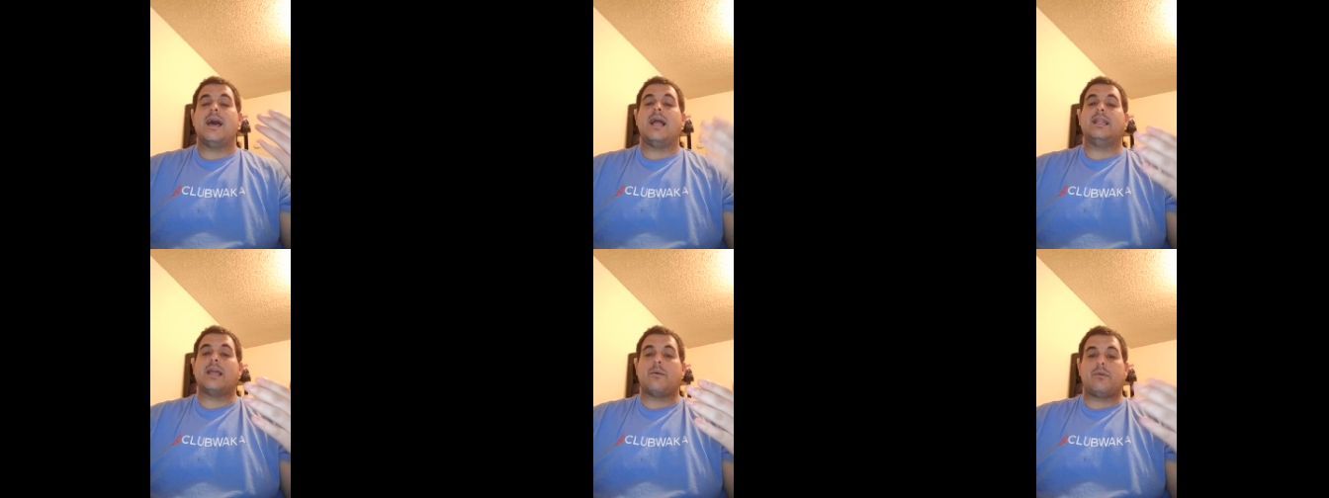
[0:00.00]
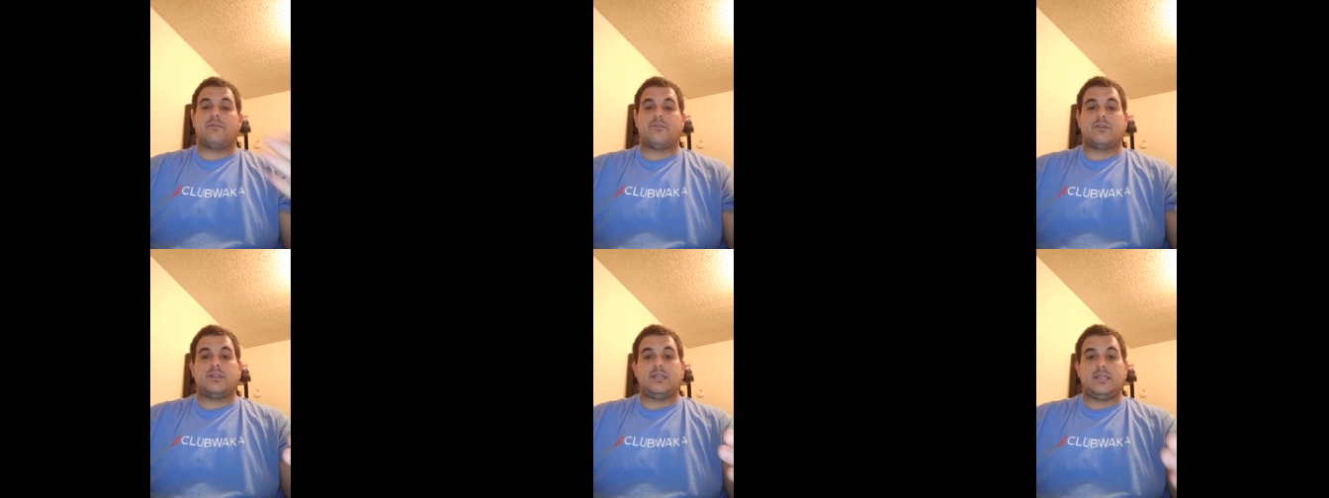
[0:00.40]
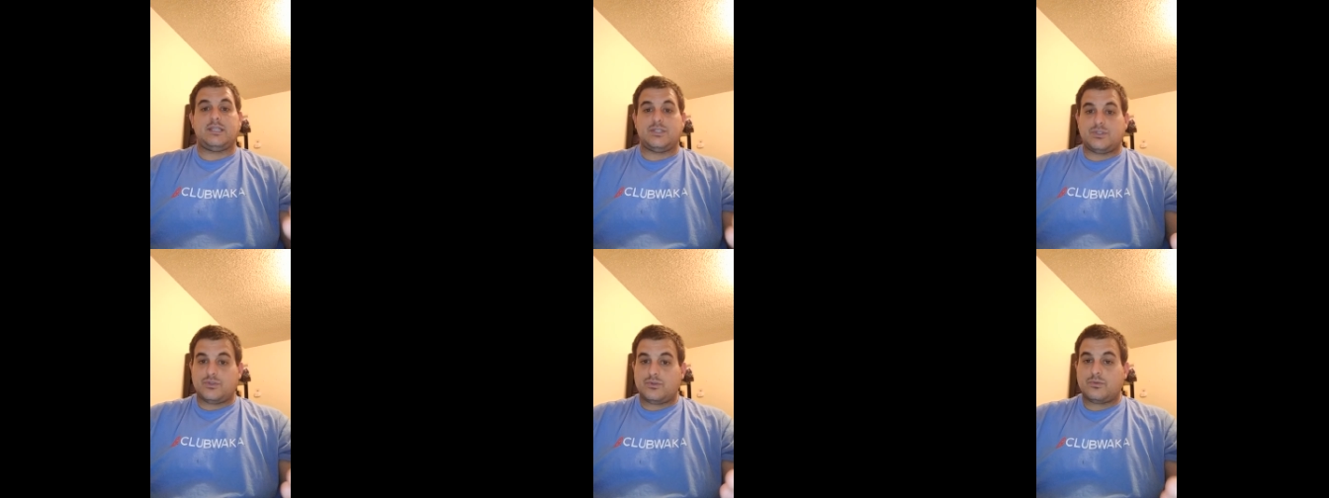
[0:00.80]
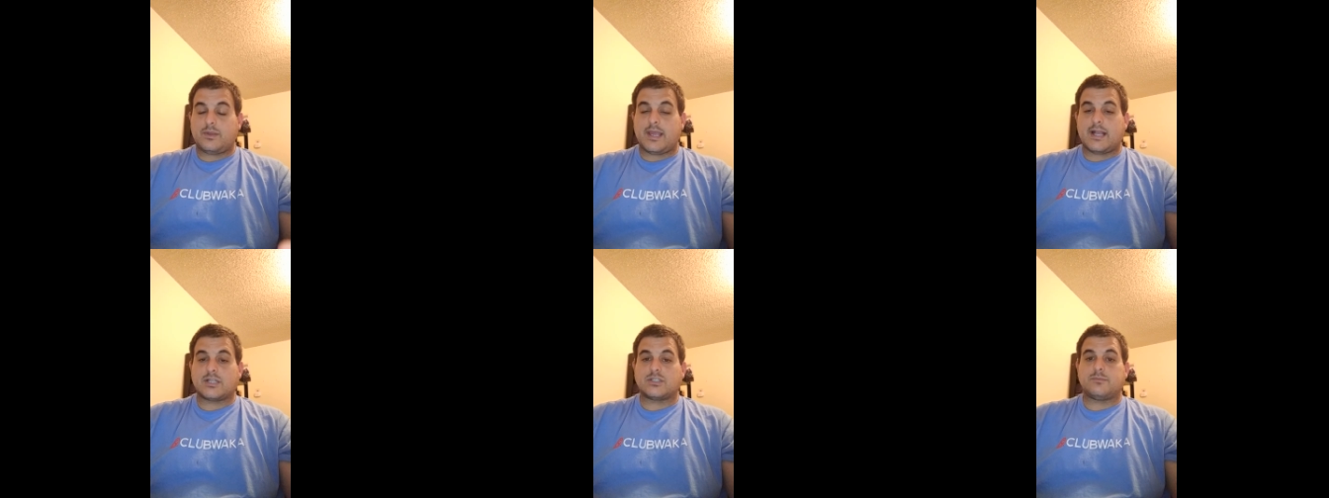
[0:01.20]
allowing for the E2
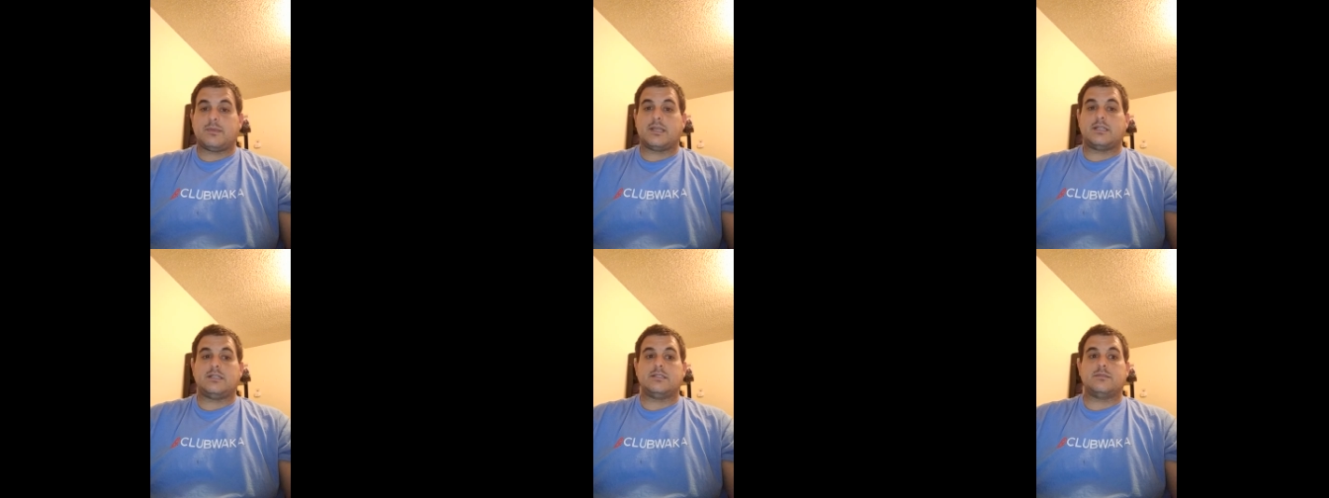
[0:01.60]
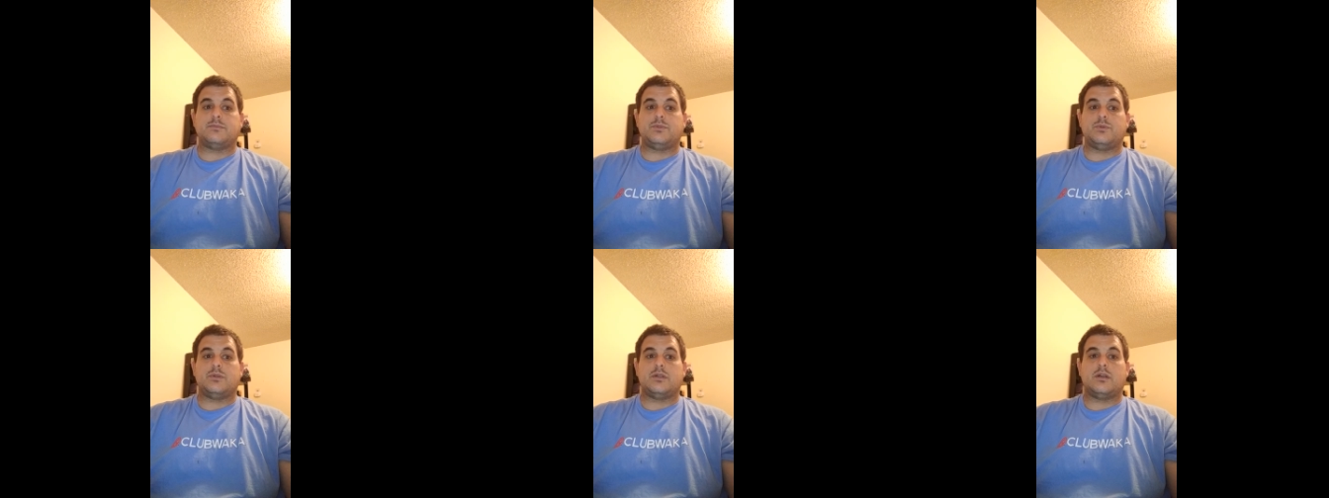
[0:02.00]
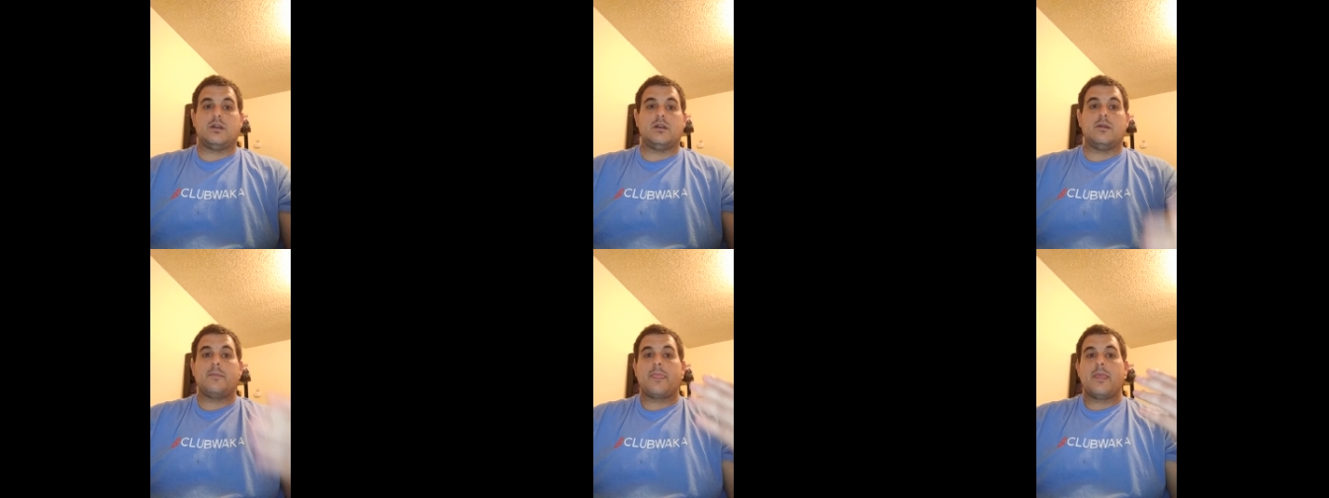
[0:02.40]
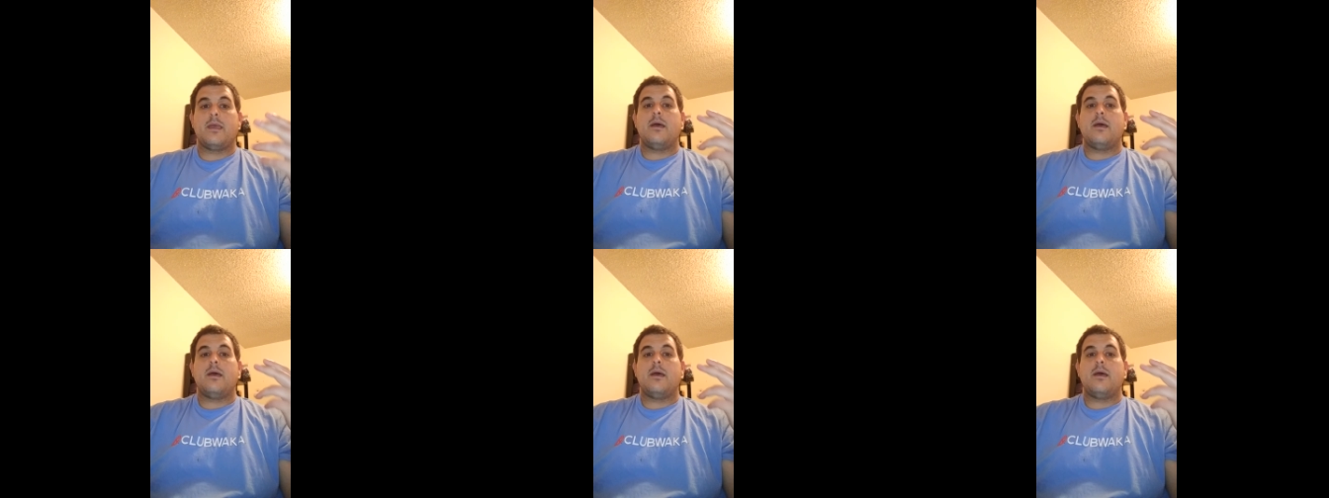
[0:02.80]
reaction mechanism to occur.